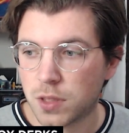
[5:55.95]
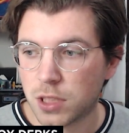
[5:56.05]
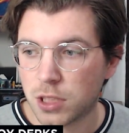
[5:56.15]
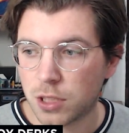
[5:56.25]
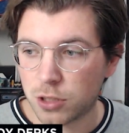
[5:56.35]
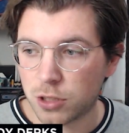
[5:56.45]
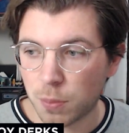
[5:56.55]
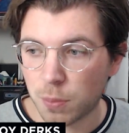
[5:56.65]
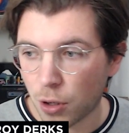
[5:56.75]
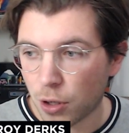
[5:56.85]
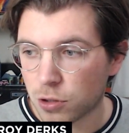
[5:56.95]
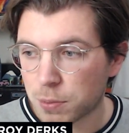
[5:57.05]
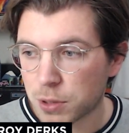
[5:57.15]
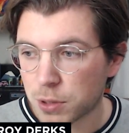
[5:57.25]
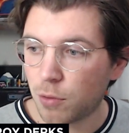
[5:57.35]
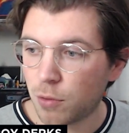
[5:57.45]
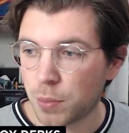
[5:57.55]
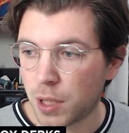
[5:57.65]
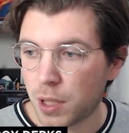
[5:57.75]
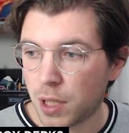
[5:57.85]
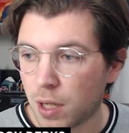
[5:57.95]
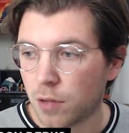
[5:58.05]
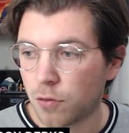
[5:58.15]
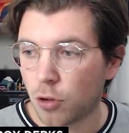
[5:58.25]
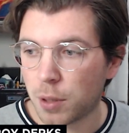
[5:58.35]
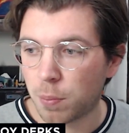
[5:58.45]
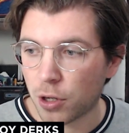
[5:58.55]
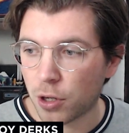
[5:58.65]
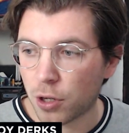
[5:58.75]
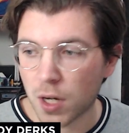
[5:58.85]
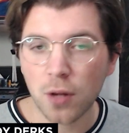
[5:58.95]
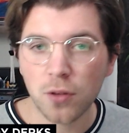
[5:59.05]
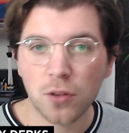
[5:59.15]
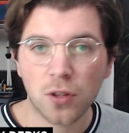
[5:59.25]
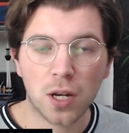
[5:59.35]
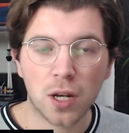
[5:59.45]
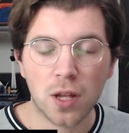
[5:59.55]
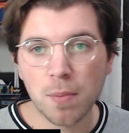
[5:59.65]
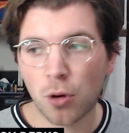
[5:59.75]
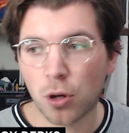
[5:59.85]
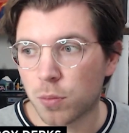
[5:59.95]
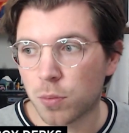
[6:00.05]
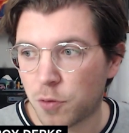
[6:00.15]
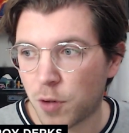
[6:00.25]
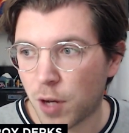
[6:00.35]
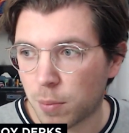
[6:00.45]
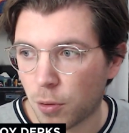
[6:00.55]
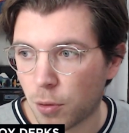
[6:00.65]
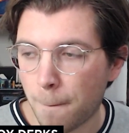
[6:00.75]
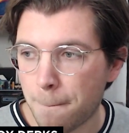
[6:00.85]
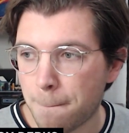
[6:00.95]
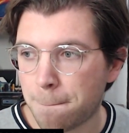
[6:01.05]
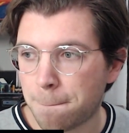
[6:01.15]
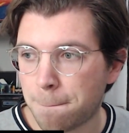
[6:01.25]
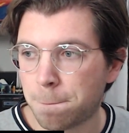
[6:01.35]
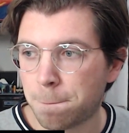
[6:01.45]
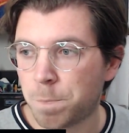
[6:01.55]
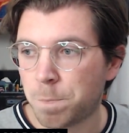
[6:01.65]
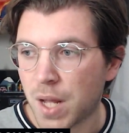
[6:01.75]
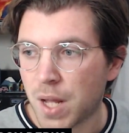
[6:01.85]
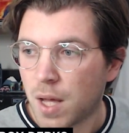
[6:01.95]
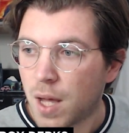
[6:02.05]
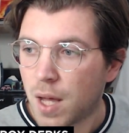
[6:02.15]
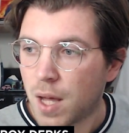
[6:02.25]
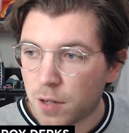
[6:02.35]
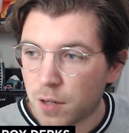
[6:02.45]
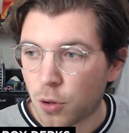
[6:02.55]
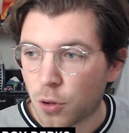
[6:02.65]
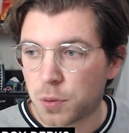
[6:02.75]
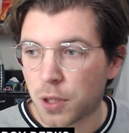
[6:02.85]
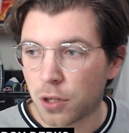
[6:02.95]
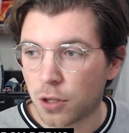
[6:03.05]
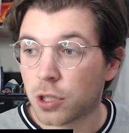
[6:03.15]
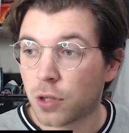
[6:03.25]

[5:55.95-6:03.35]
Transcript: So it's deploying to step send, which will mean it will be deployed in the cloud, and then an endpoint becomes available. And then of course we can also